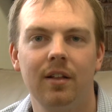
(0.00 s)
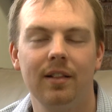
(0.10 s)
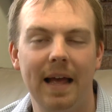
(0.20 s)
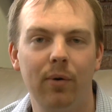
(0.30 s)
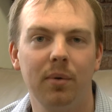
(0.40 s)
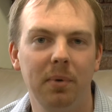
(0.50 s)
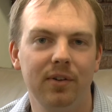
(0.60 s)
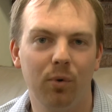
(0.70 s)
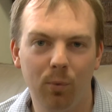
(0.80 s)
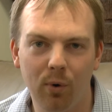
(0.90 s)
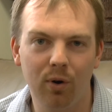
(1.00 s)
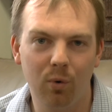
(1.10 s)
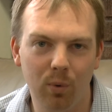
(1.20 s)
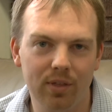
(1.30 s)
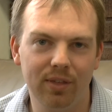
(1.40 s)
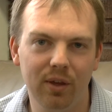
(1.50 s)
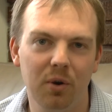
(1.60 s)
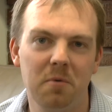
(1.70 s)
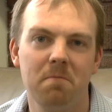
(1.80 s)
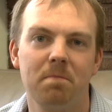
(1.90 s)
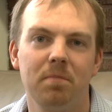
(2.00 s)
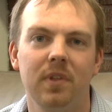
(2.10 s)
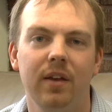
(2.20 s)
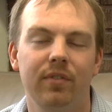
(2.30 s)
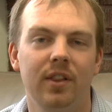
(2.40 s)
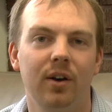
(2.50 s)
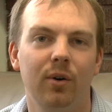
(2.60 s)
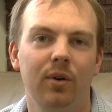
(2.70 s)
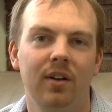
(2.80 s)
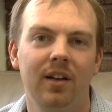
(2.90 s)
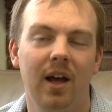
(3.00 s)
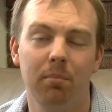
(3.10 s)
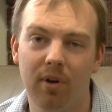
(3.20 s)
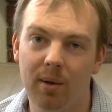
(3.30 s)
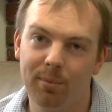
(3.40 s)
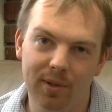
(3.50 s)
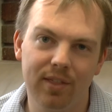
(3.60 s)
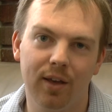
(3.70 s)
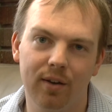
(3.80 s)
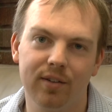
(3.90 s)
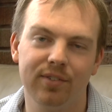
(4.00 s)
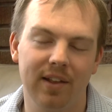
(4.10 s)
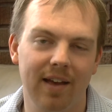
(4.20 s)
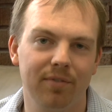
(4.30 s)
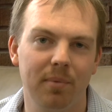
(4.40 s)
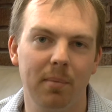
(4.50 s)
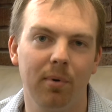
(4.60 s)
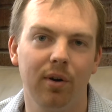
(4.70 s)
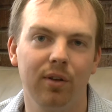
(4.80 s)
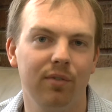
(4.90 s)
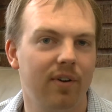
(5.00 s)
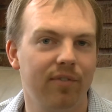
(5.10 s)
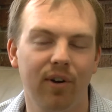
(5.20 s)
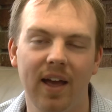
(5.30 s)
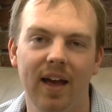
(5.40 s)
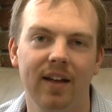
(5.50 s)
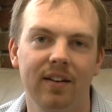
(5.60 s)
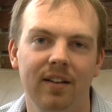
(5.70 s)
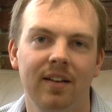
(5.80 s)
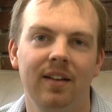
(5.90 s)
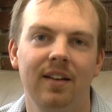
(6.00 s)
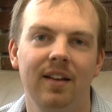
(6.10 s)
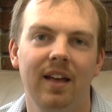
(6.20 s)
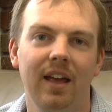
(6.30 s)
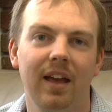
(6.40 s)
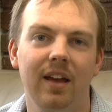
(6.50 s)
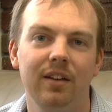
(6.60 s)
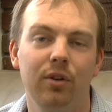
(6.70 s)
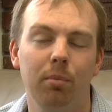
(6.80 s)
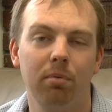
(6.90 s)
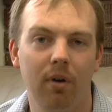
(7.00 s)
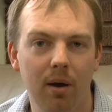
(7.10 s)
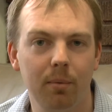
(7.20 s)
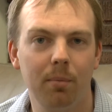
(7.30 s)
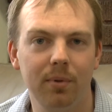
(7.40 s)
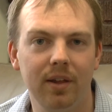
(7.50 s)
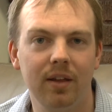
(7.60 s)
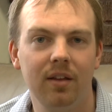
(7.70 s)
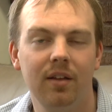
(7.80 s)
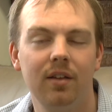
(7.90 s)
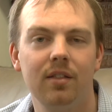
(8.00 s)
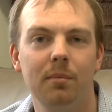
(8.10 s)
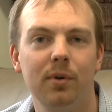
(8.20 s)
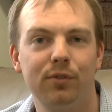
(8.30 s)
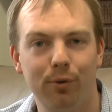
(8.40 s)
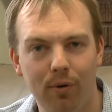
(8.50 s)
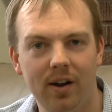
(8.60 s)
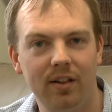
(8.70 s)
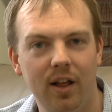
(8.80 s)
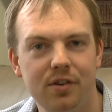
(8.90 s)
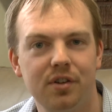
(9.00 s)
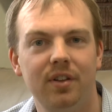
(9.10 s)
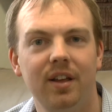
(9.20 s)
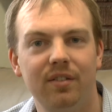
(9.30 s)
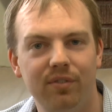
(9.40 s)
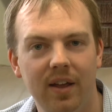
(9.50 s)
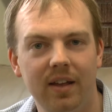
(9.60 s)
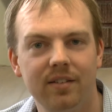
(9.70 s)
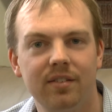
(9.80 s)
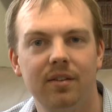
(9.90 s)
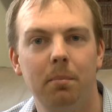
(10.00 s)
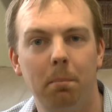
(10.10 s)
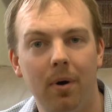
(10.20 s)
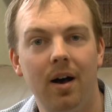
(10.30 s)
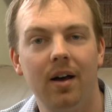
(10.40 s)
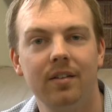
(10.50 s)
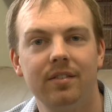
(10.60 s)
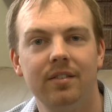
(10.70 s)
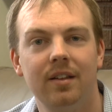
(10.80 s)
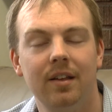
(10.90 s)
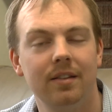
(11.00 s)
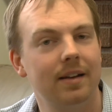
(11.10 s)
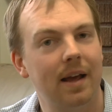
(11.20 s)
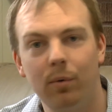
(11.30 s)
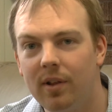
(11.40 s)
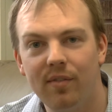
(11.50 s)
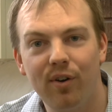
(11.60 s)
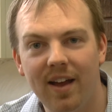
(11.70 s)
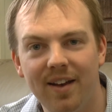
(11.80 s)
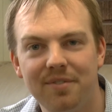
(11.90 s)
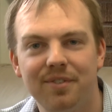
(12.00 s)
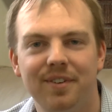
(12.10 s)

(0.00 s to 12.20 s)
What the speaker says: allowing me to work with you, even though I'm probably the youngest staff member you've ever had, and you're probably the most chronologically advanced boss that I will ever have.